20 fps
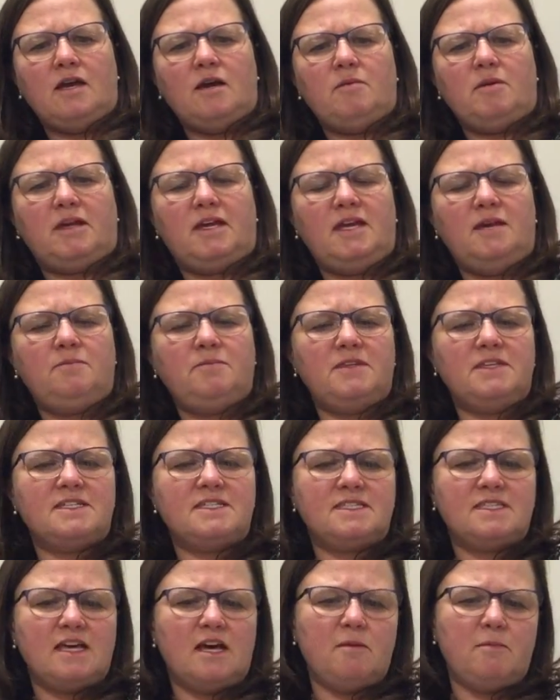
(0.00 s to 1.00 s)
I'm going to keep
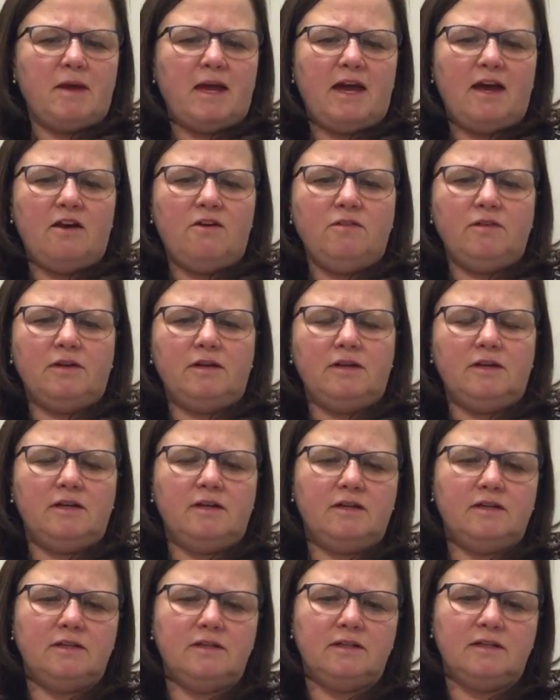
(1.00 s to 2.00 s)
this thumb out.
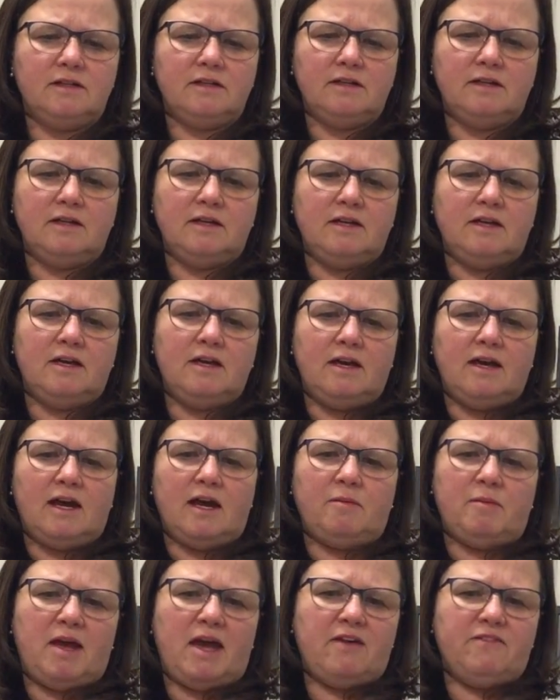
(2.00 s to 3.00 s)

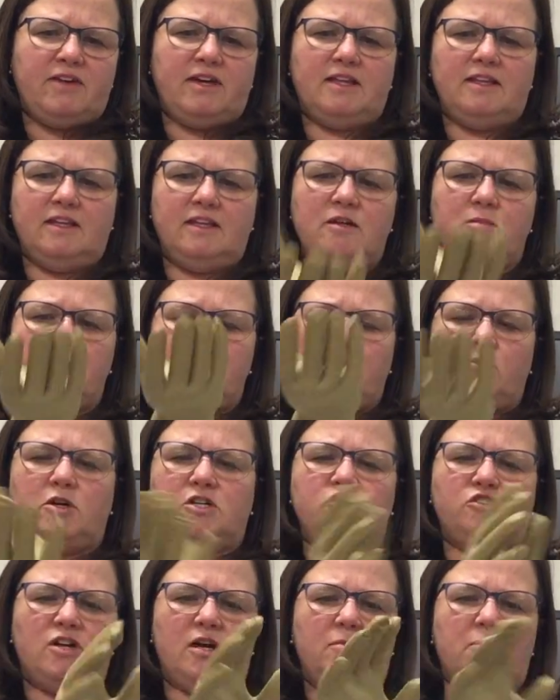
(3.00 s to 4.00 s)
I'm having a little bit more
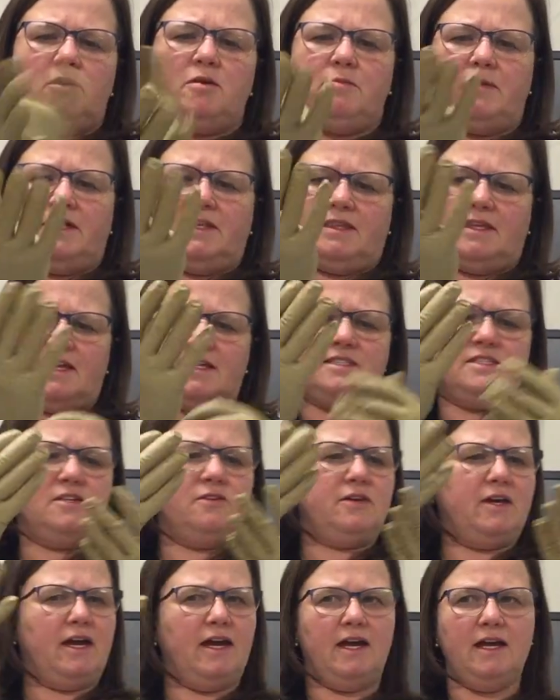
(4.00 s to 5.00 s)
trouble, but that's
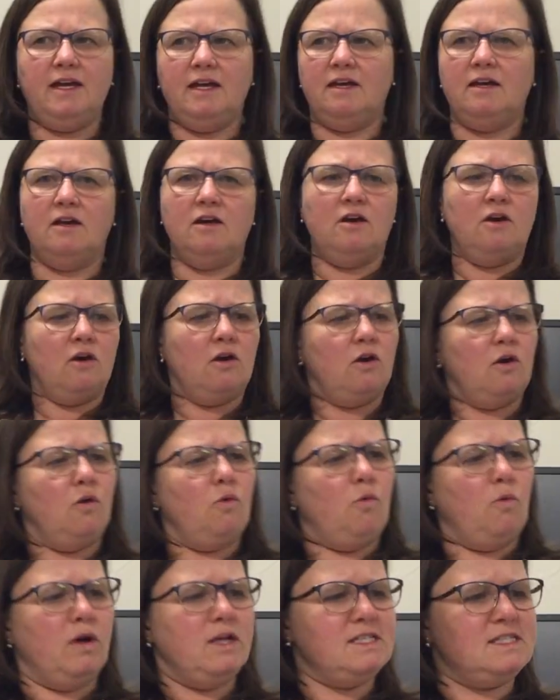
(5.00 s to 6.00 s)
okay.
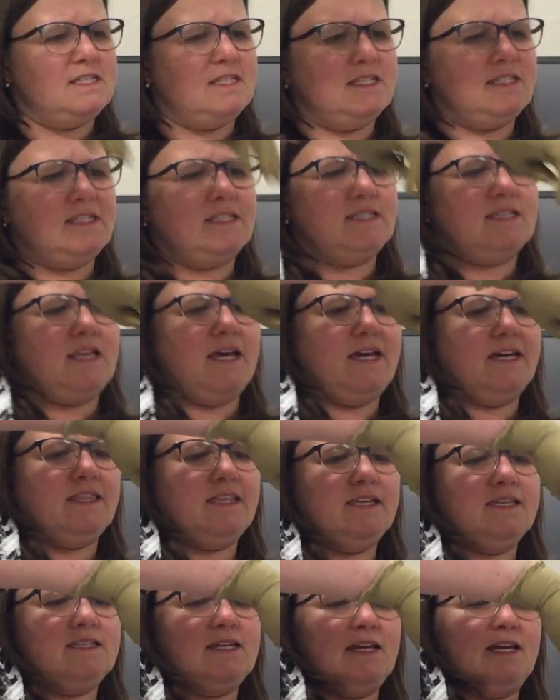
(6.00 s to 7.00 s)
Once this is like
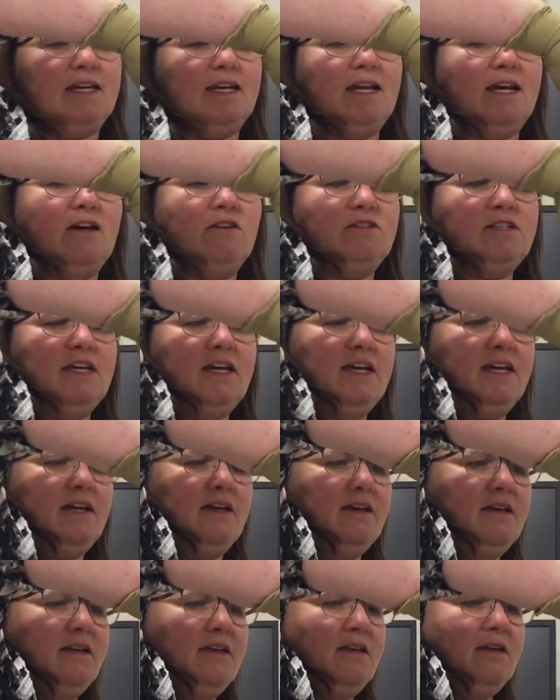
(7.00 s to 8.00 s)
this, I can now
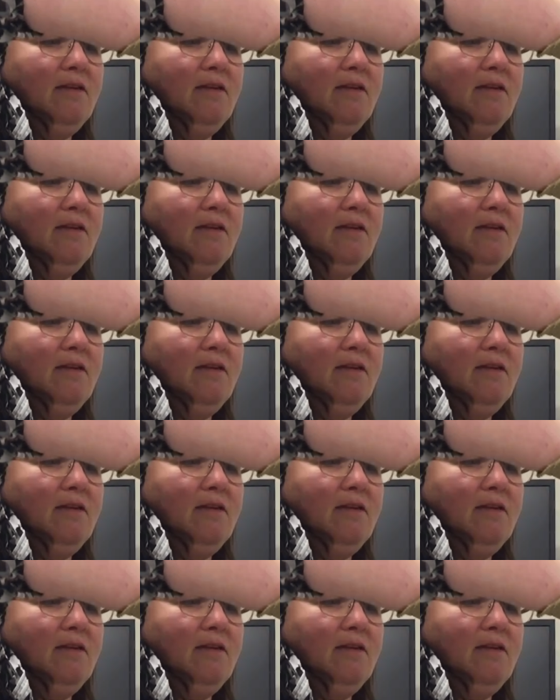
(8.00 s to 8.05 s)
take